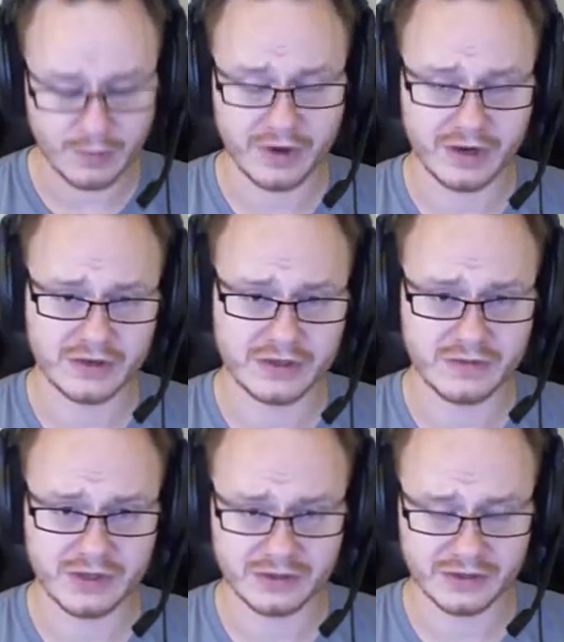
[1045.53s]

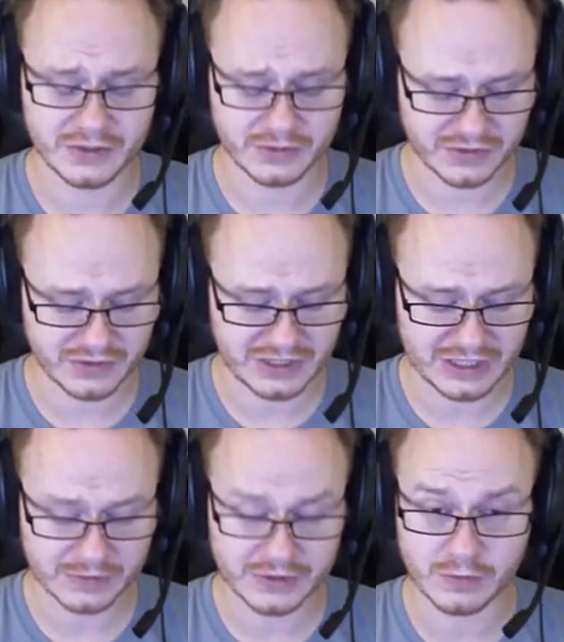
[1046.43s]
5.02 kilojoules is
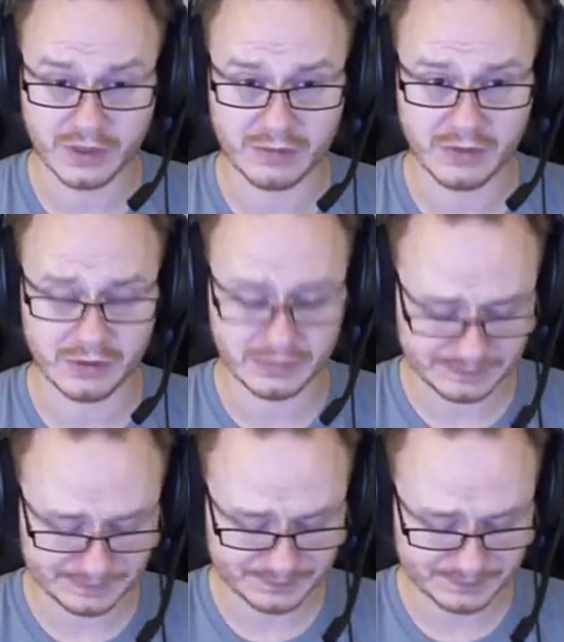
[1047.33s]
equal to 1 mole.